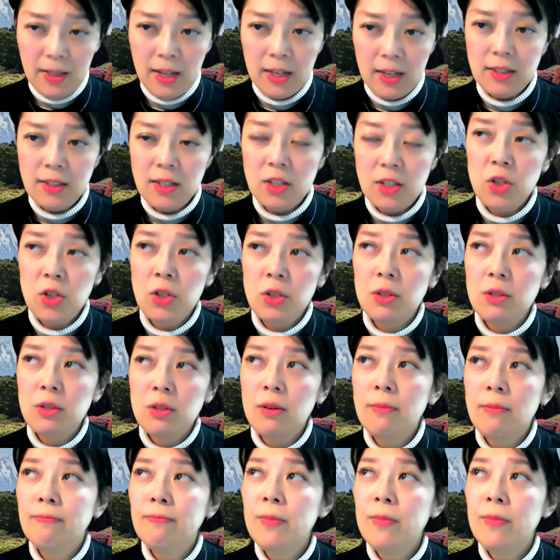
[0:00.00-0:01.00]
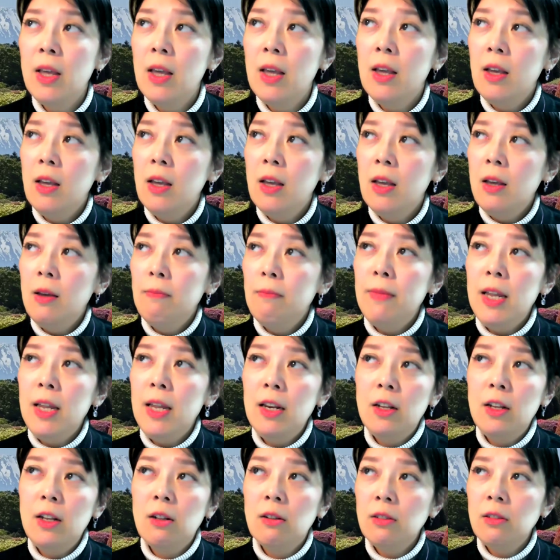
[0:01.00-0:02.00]
like such as
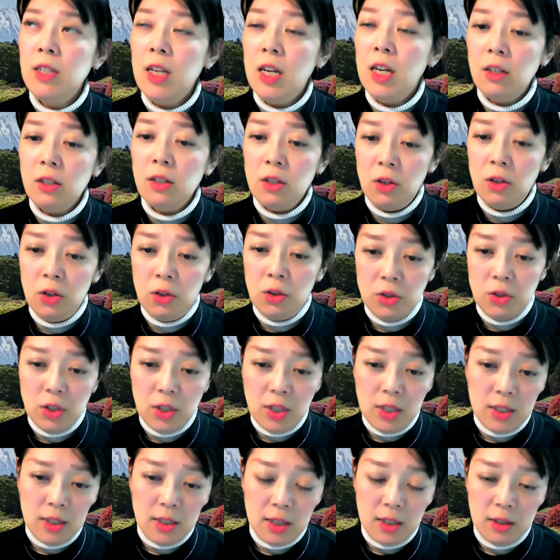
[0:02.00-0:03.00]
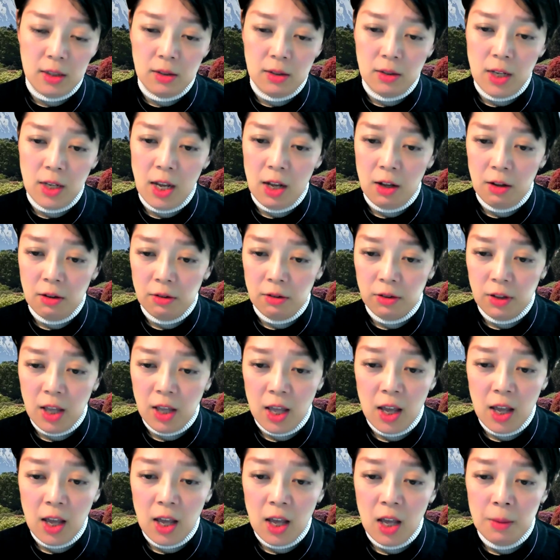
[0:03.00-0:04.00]
medical technologies and
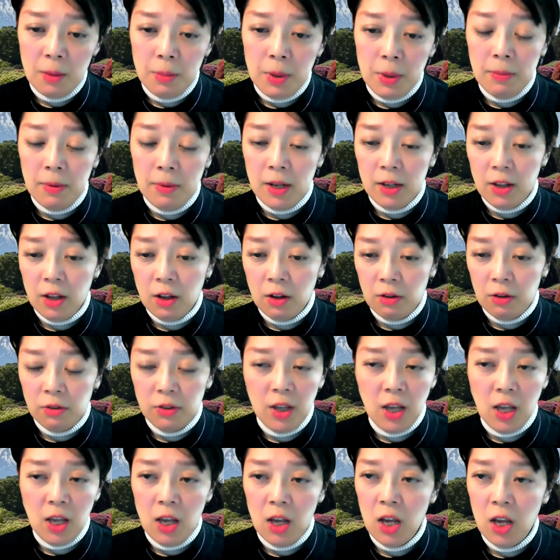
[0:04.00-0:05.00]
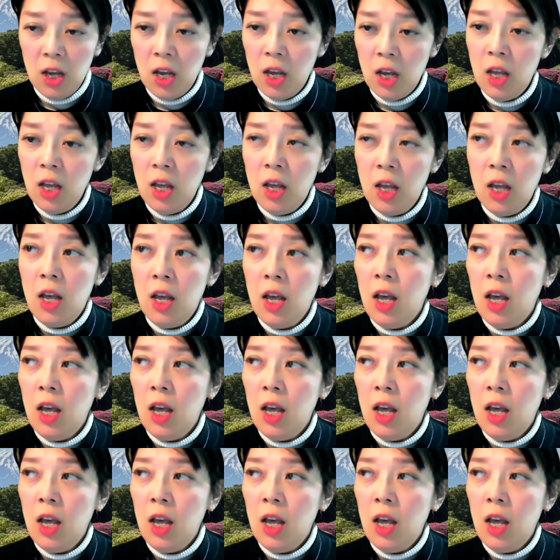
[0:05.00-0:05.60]
healthcare, public healthcare,